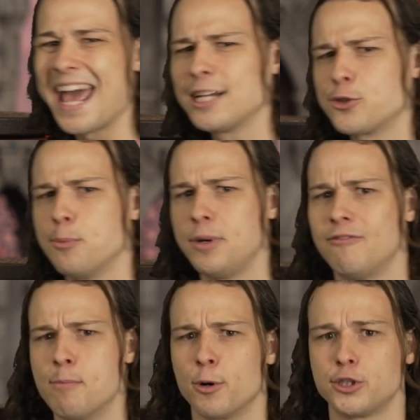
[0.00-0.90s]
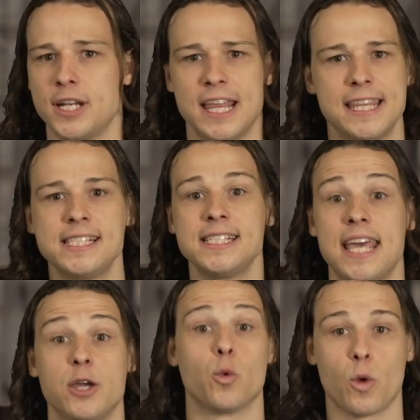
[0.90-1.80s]
extra bit of immersion, this is
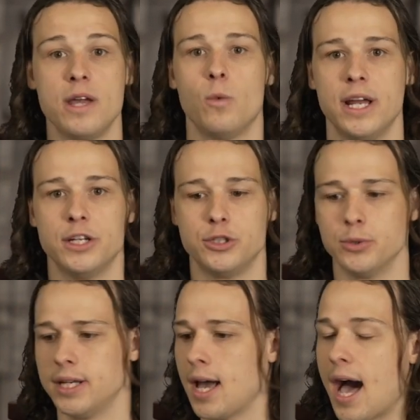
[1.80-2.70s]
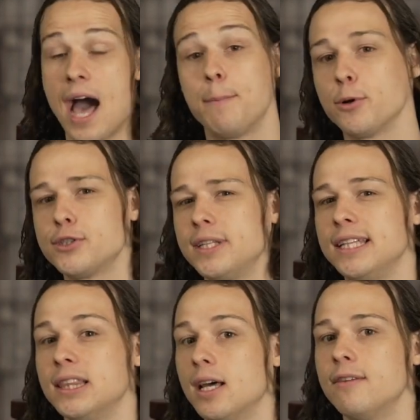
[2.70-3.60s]
a great way to do it. I personally
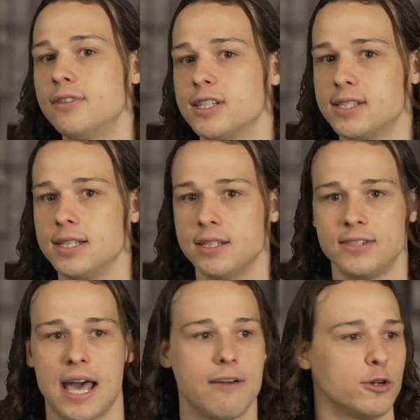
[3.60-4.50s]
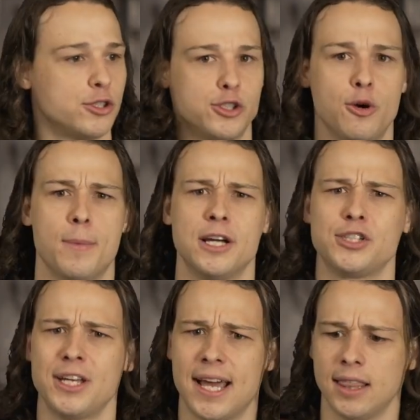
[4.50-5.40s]
love the scent of taverns so
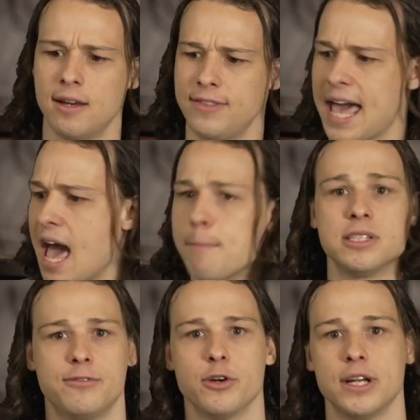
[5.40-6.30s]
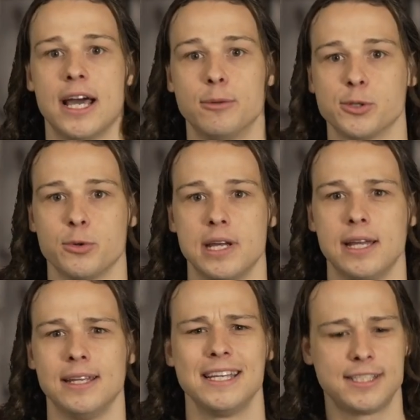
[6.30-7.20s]
much, and I love the atmosphere it helps
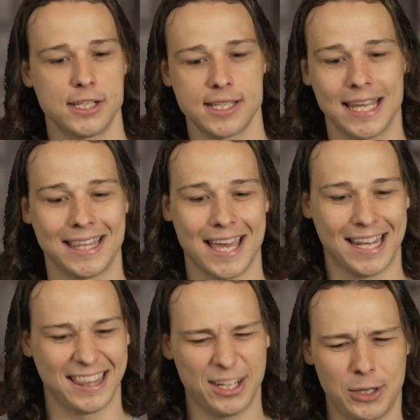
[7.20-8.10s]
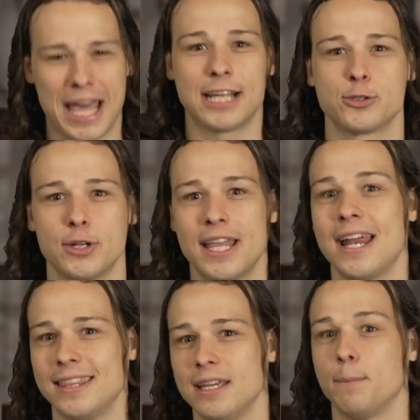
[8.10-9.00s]
create. It's just like that little extra that
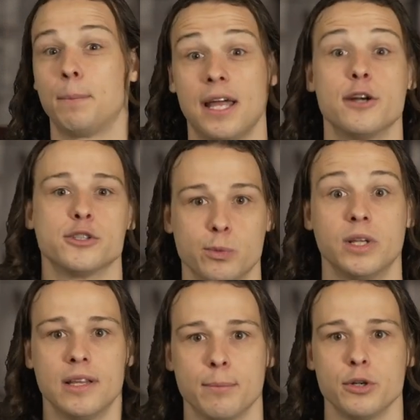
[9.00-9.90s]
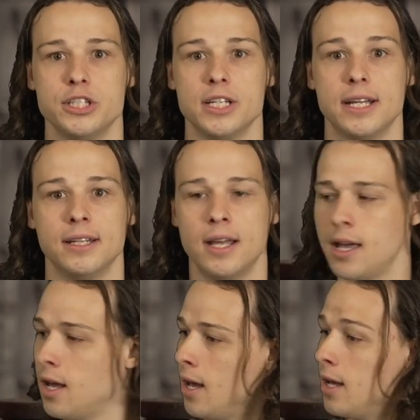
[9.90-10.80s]
I think players really appreciate.
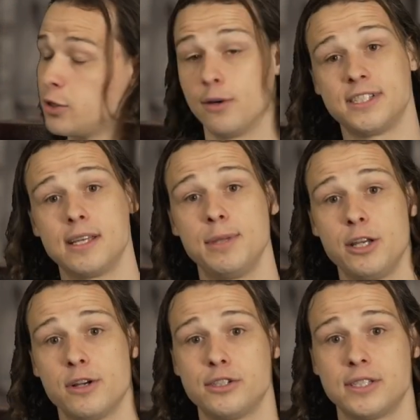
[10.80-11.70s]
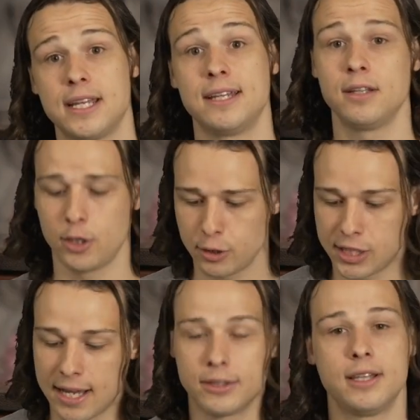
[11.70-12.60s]
So if it's something you're interested in, go
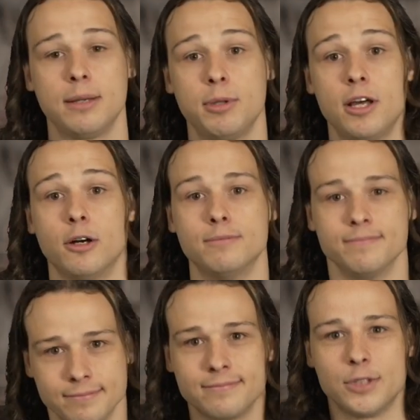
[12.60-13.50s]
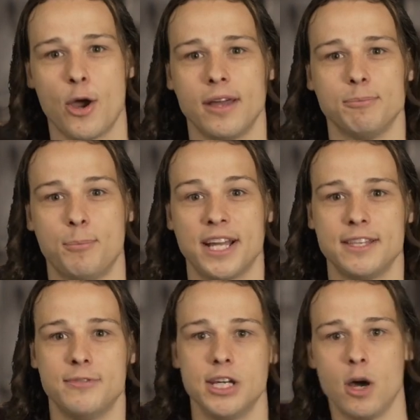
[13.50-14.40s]
check out the link below. All right, back to
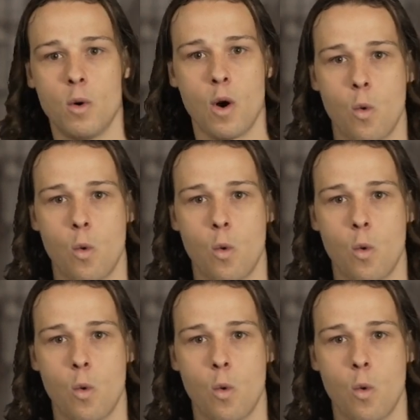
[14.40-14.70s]
the video.